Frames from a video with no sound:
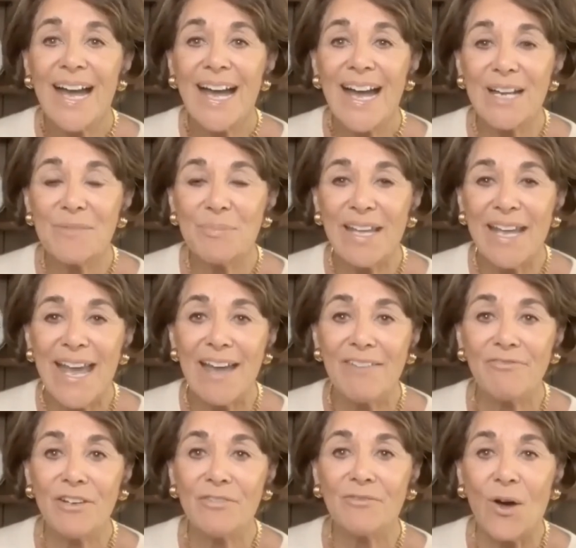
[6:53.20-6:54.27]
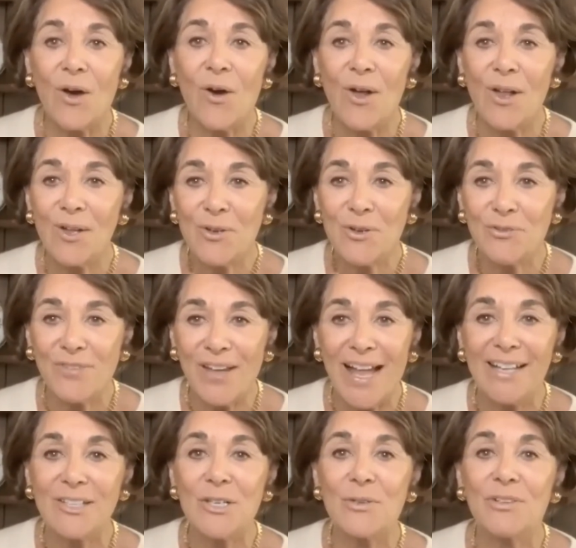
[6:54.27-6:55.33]
On behalf of all who
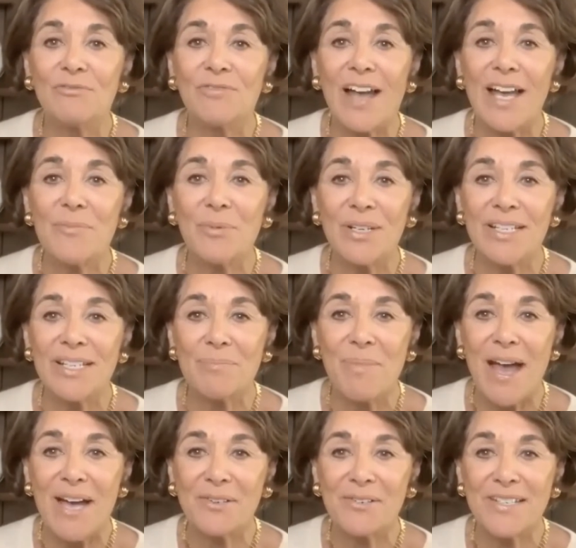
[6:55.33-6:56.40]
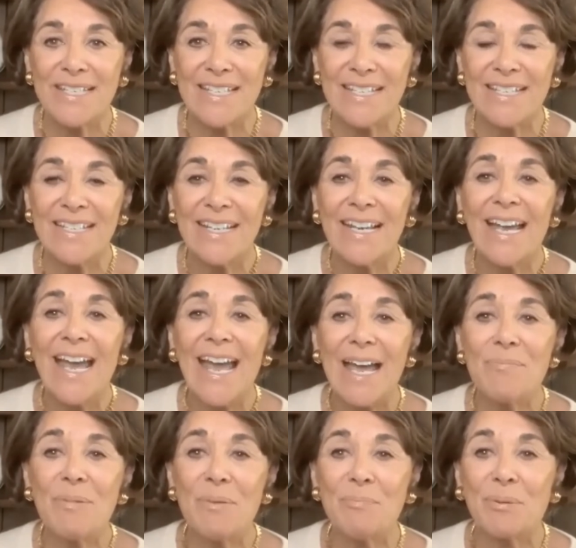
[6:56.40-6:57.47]
value a vibrant democracy,
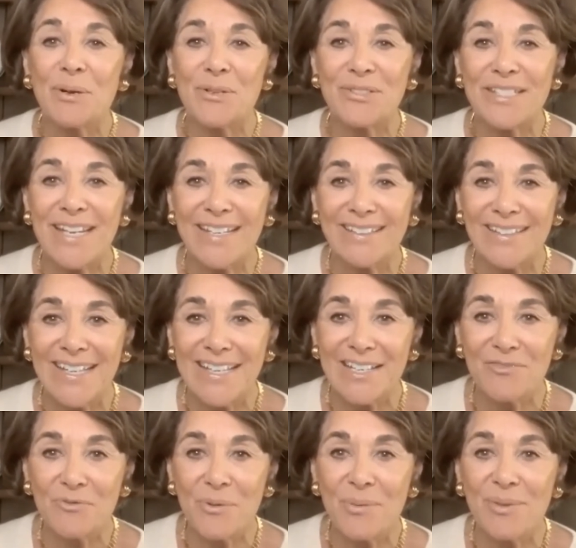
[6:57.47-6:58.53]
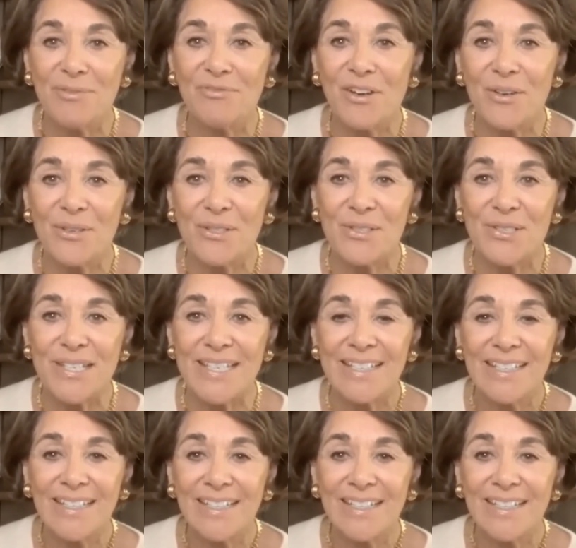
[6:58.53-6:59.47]
happy birthday, League of Women Voters.